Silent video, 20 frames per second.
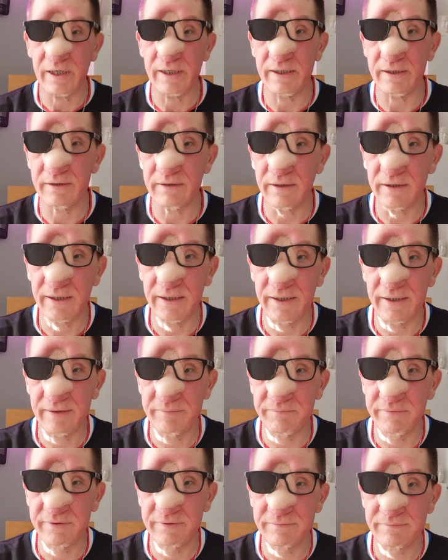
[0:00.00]
Right,
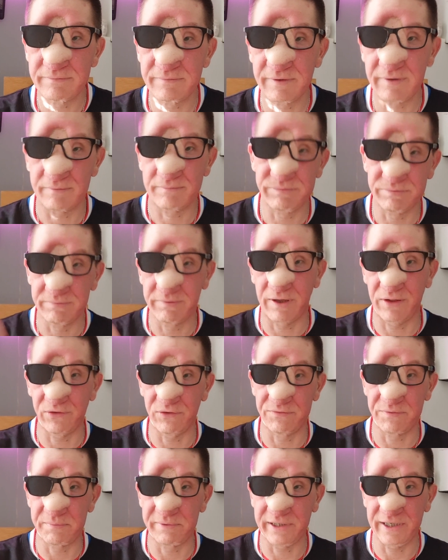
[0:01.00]

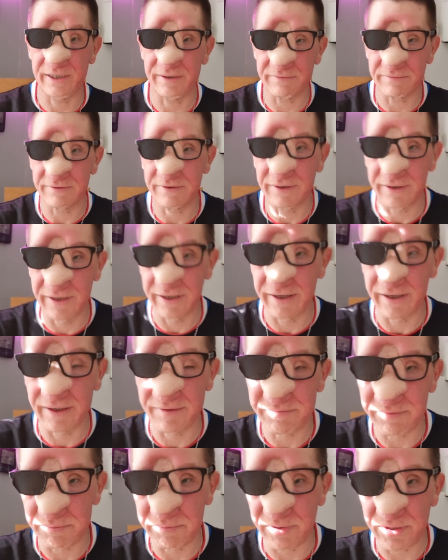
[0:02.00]
hello everybody,
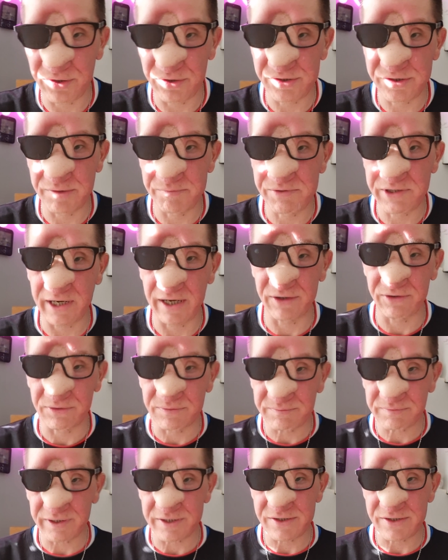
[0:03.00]
on my YouTube channel.